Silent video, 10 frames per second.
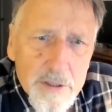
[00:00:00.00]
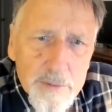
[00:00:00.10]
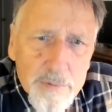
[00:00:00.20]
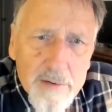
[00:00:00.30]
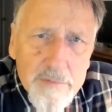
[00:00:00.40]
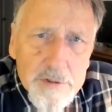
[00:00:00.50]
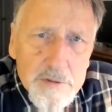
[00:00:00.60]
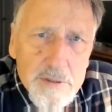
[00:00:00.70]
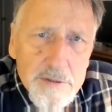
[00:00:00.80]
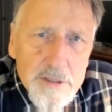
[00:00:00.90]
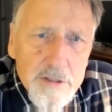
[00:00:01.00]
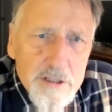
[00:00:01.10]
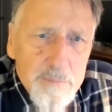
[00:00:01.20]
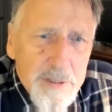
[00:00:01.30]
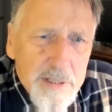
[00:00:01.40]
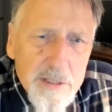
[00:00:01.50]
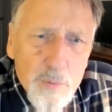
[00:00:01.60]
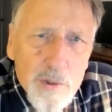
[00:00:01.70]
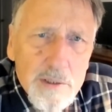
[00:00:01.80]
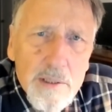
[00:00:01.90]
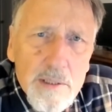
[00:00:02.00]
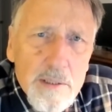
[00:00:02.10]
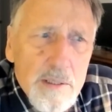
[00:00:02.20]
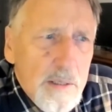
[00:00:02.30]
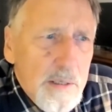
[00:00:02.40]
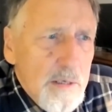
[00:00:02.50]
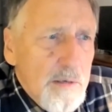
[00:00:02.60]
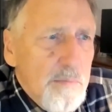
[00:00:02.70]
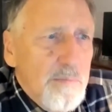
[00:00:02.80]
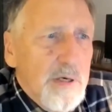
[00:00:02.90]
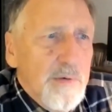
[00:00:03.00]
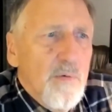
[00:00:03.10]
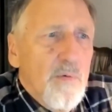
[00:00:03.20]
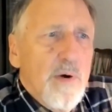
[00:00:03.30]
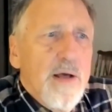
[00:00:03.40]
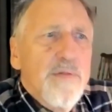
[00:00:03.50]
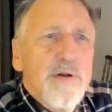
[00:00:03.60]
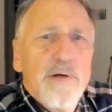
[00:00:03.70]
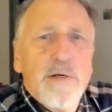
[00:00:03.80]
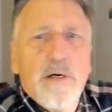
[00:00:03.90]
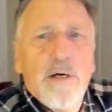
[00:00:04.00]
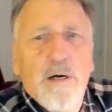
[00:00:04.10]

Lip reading: all the privates considered to be equal, but rather